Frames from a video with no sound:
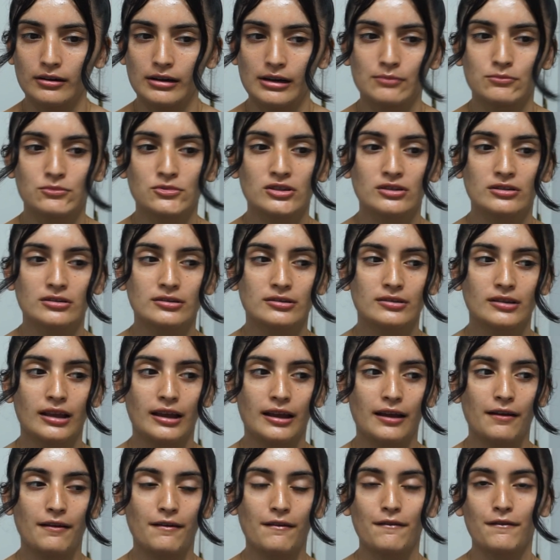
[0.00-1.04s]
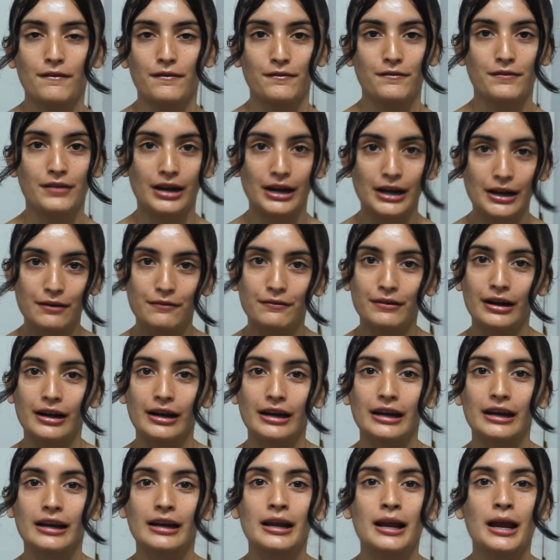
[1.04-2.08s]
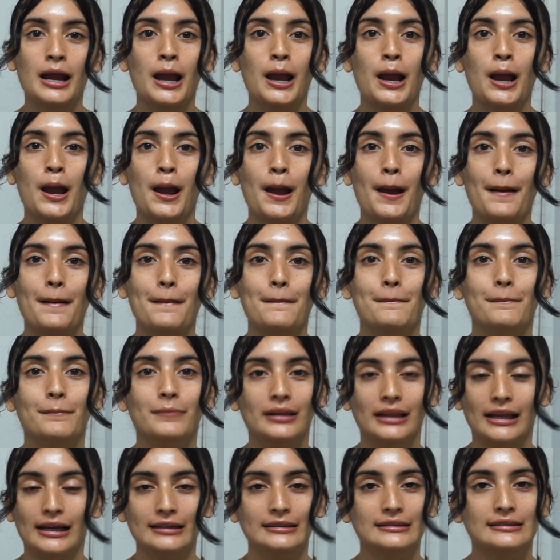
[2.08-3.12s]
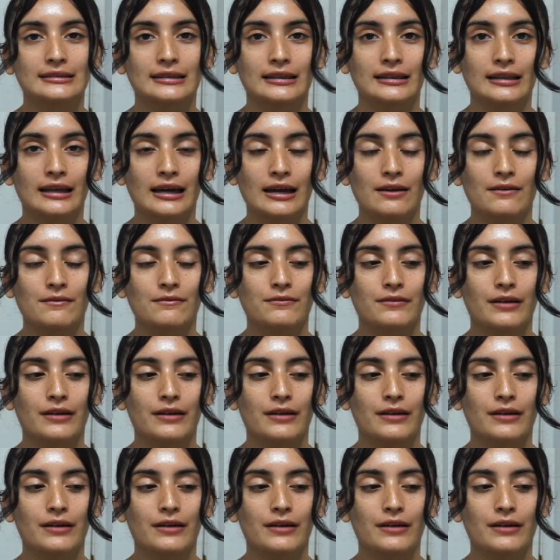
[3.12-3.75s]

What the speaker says: I'm just very, very blessed in life.